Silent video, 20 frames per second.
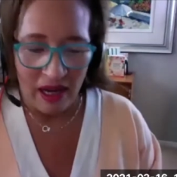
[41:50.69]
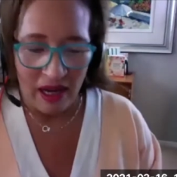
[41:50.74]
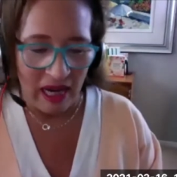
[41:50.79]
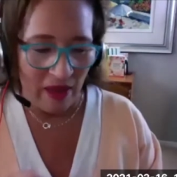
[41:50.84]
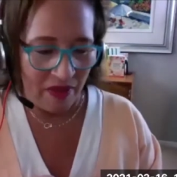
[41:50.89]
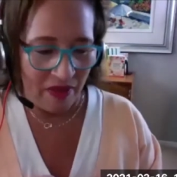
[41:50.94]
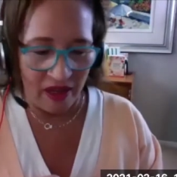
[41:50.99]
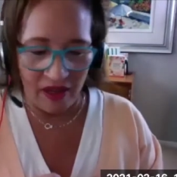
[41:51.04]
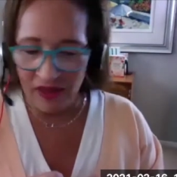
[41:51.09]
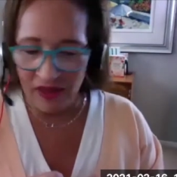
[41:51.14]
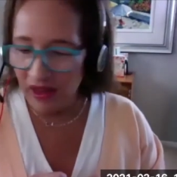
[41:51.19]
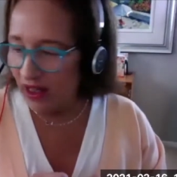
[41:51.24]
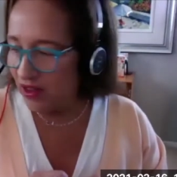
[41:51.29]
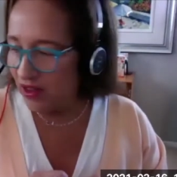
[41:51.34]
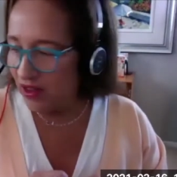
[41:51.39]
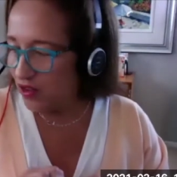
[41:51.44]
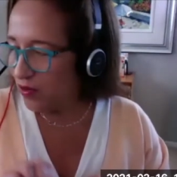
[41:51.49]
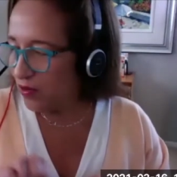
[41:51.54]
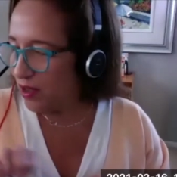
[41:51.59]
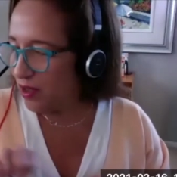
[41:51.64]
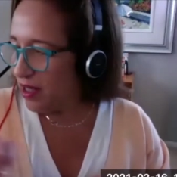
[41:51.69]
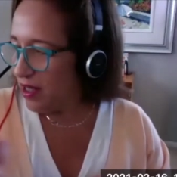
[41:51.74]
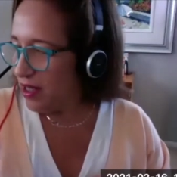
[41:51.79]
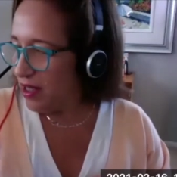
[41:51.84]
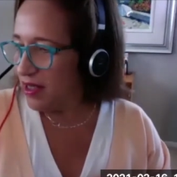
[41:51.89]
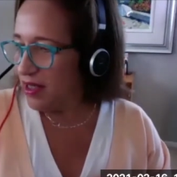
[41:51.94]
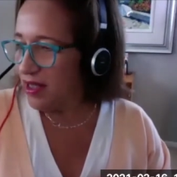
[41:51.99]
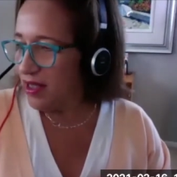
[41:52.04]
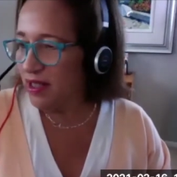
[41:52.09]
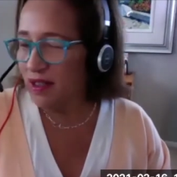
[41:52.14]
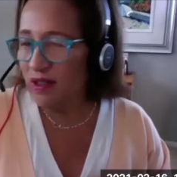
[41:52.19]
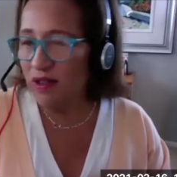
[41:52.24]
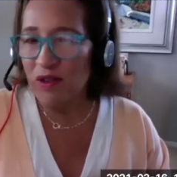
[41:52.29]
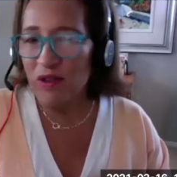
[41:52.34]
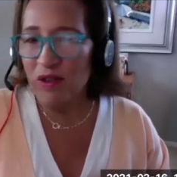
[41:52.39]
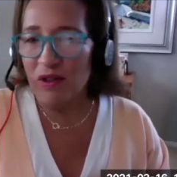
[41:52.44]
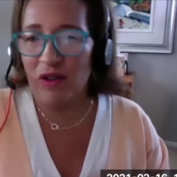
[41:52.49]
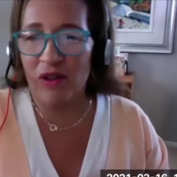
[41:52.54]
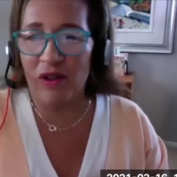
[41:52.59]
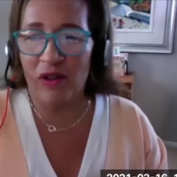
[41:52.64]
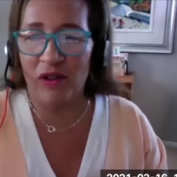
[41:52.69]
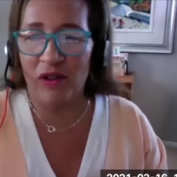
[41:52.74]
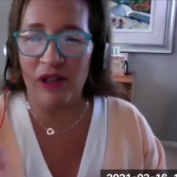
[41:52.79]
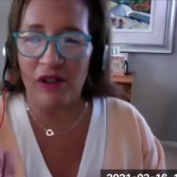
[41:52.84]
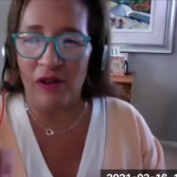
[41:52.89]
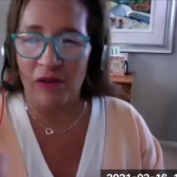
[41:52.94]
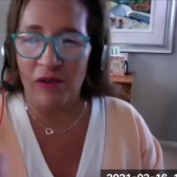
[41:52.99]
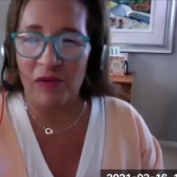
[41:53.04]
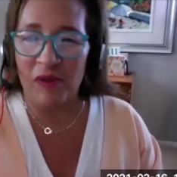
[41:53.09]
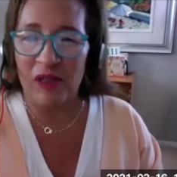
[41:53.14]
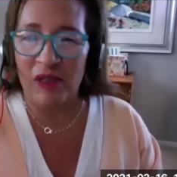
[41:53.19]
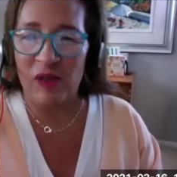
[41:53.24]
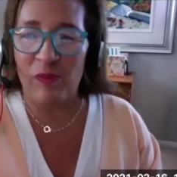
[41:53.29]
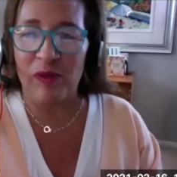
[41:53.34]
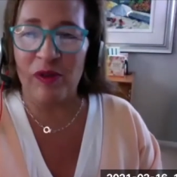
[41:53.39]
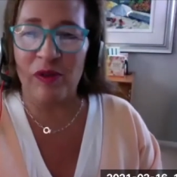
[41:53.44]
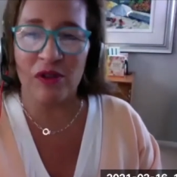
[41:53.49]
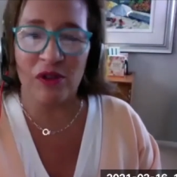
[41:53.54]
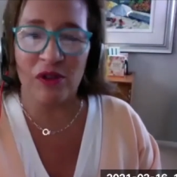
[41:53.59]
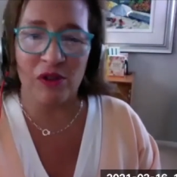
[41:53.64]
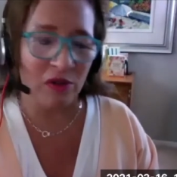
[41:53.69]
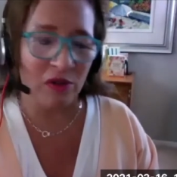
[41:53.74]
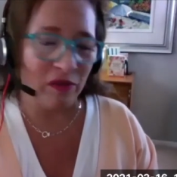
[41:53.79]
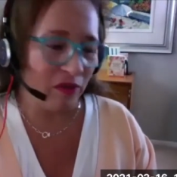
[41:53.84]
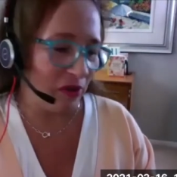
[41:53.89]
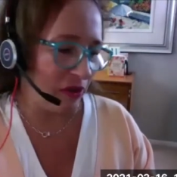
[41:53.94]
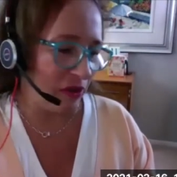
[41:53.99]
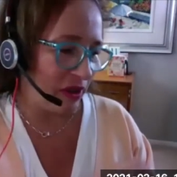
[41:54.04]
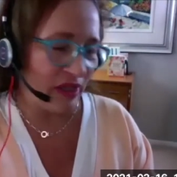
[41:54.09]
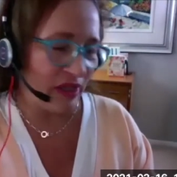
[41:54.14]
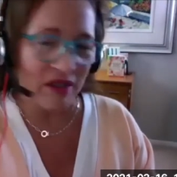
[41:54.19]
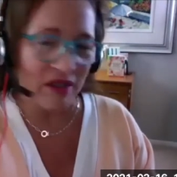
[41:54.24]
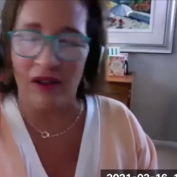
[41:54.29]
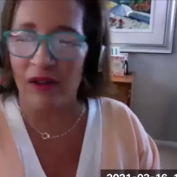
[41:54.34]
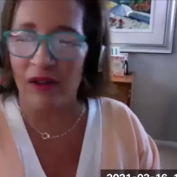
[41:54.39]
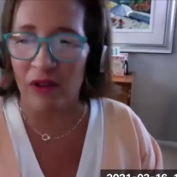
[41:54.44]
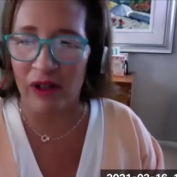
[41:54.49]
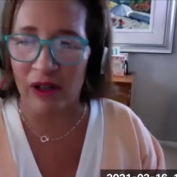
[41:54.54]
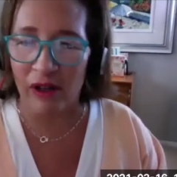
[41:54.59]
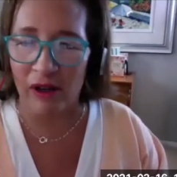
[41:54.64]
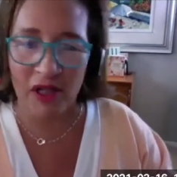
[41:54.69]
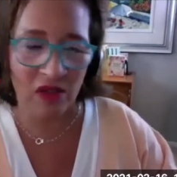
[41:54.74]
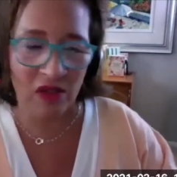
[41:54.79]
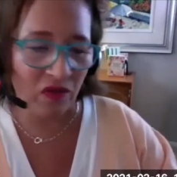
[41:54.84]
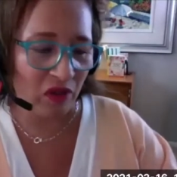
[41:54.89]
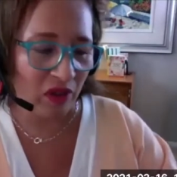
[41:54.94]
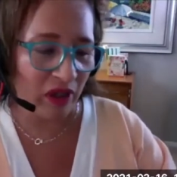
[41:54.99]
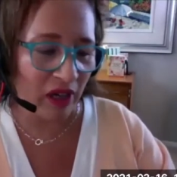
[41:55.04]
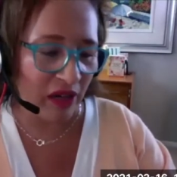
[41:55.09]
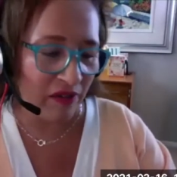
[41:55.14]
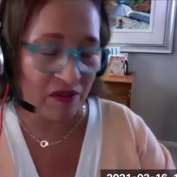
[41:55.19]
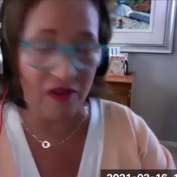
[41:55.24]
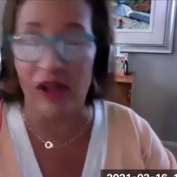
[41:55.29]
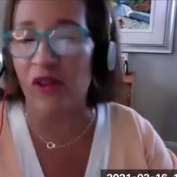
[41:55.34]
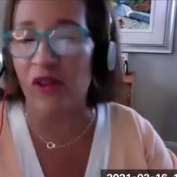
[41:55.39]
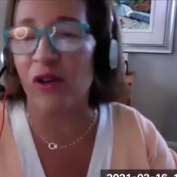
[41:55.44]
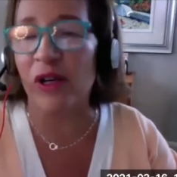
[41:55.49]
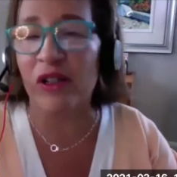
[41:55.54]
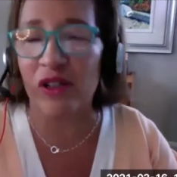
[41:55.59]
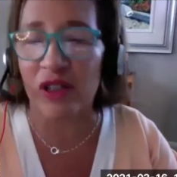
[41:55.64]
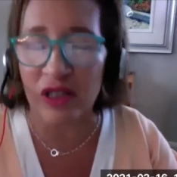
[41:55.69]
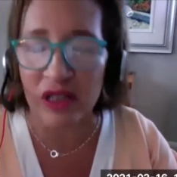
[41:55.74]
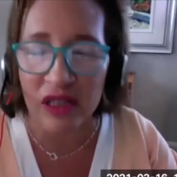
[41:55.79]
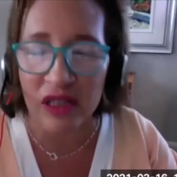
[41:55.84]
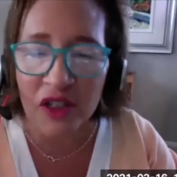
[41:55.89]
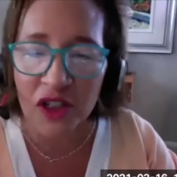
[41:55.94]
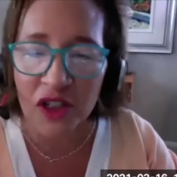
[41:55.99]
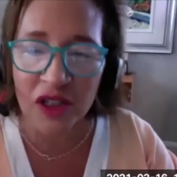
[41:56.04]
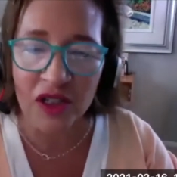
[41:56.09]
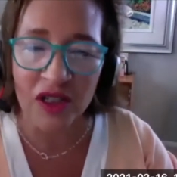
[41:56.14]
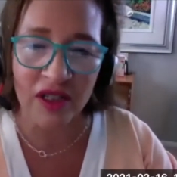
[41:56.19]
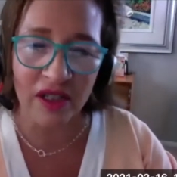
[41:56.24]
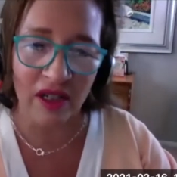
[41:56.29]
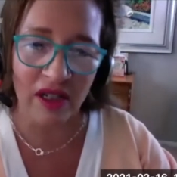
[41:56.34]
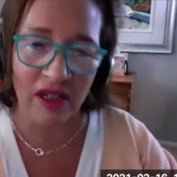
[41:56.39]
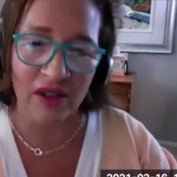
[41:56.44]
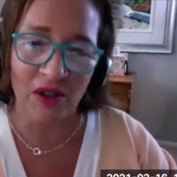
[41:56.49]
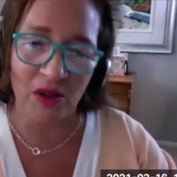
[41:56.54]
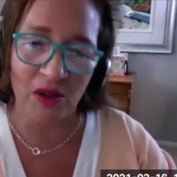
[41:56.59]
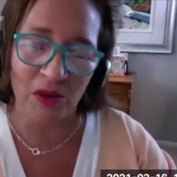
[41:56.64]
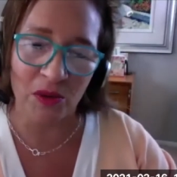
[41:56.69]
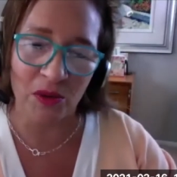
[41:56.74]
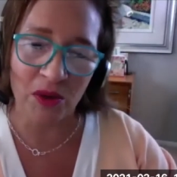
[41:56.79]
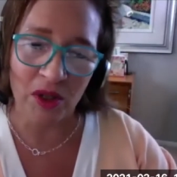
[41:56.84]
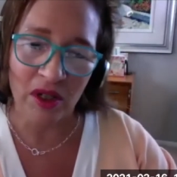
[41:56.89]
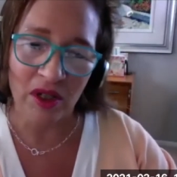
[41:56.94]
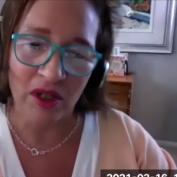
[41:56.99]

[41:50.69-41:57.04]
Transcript: And then that trust, you, you, know, spills over into other areas of life, other decisions that you